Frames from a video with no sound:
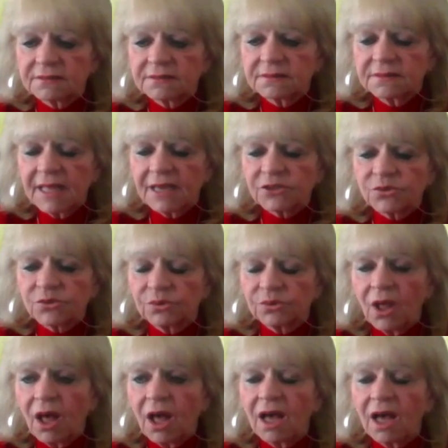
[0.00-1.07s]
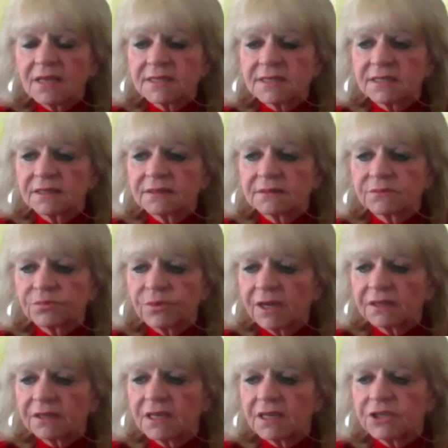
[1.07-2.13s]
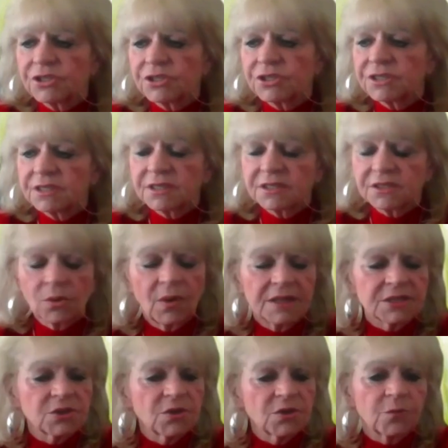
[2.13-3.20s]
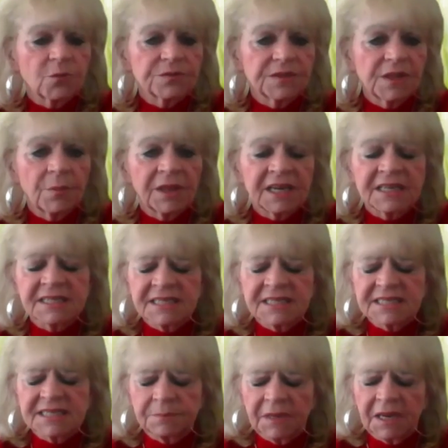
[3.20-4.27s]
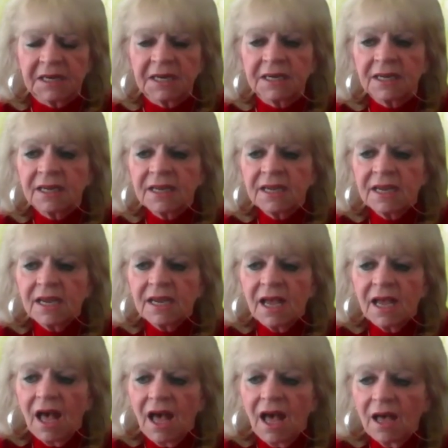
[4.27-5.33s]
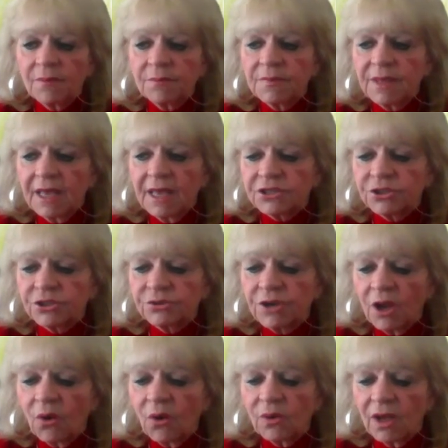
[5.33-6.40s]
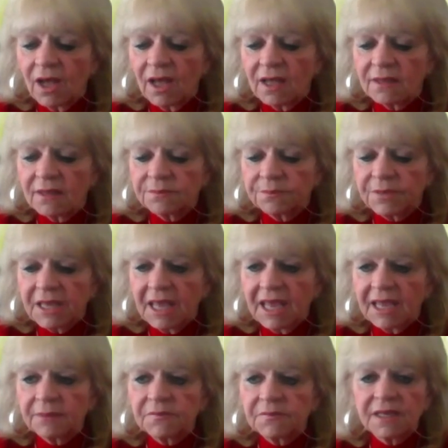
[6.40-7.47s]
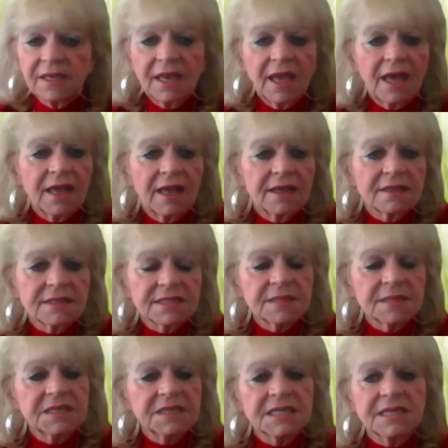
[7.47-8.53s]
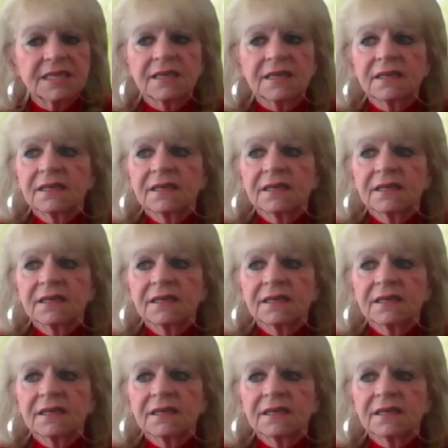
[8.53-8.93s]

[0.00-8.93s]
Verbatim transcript: the actual laws to regulations, so on and so forth that we had anticipated, um, as you know, uh, became the uh, CBD